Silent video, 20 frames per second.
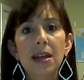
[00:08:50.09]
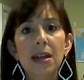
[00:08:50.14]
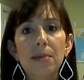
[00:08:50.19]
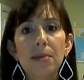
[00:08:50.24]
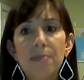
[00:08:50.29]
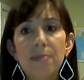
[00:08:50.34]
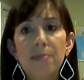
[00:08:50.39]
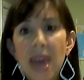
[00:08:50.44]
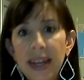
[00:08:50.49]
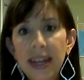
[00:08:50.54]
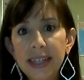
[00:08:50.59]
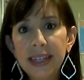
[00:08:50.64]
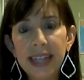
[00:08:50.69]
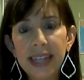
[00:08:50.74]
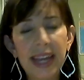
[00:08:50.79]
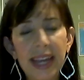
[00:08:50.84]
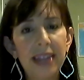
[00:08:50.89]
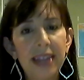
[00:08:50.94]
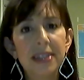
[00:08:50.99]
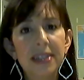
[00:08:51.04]

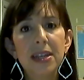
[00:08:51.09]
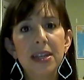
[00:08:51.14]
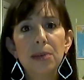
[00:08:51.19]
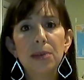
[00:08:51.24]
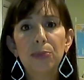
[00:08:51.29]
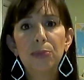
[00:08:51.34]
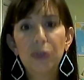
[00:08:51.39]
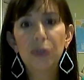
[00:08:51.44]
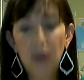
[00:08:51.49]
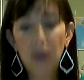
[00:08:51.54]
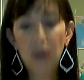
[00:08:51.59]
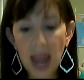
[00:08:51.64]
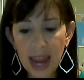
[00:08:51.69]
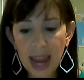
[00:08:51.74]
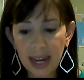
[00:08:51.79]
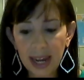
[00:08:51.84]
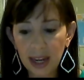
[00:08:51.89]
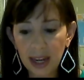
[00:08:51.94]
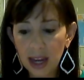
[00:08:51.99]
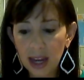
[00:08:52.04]
meditate,
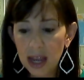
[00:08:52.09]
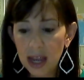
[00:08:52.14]
pray.